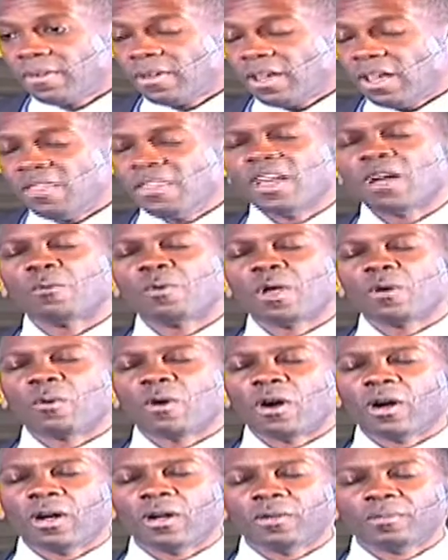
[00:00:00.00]
And there we
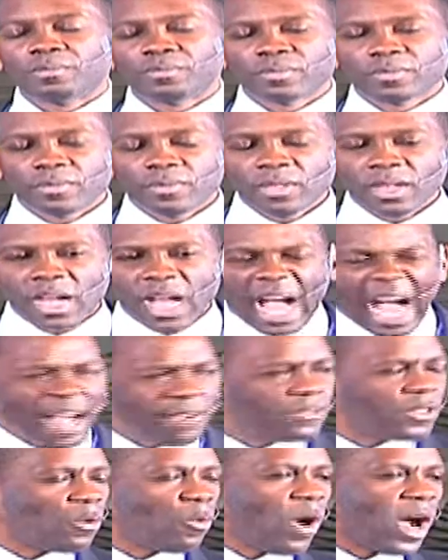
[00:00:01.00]
were.
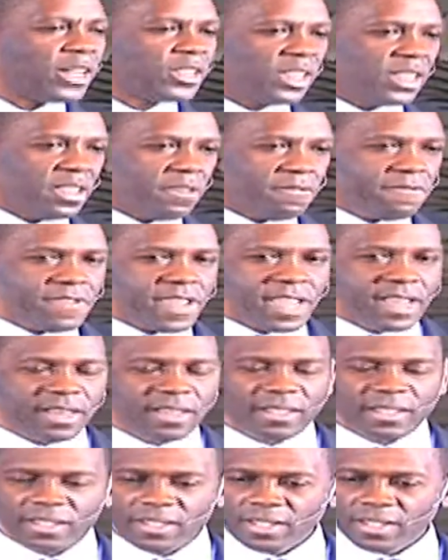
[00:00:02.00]
After washing the feet,
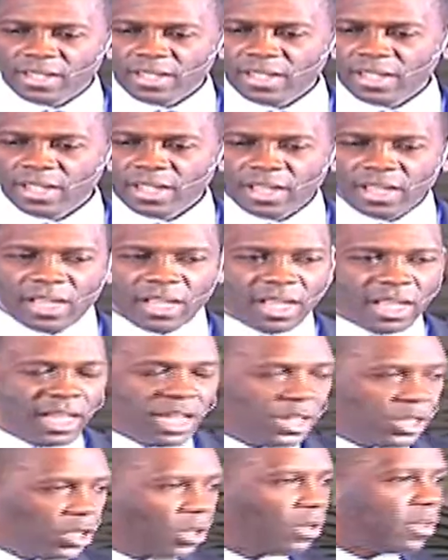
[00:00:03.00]
he
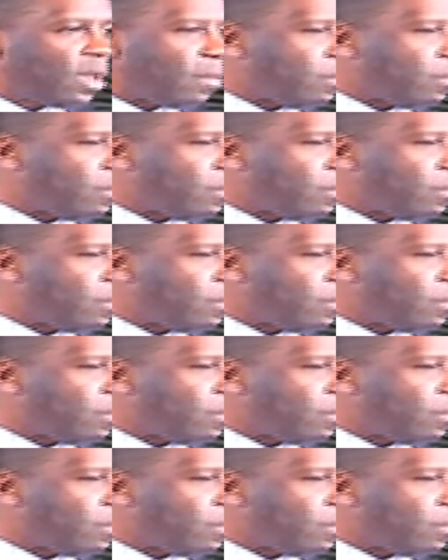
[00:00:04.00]
took the